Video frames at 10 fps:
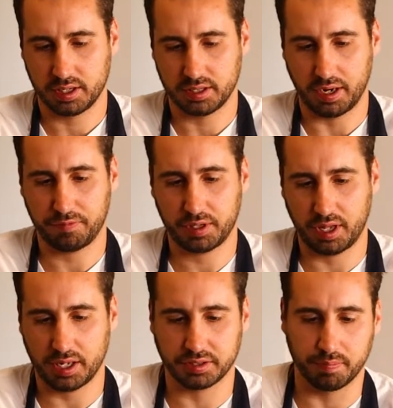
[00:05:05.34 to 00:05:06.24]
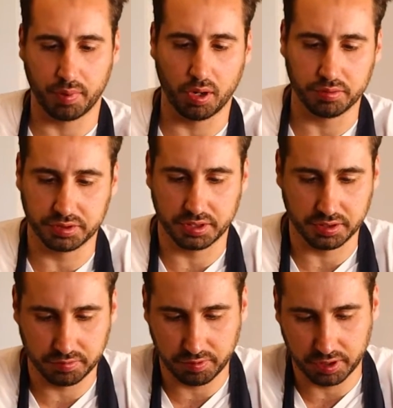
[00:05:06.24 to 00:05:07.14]
lots of bones in
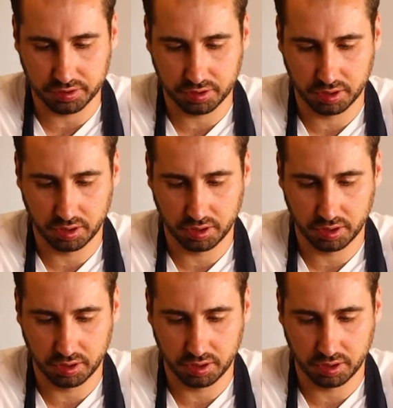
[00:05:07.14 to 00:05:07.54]
this fish,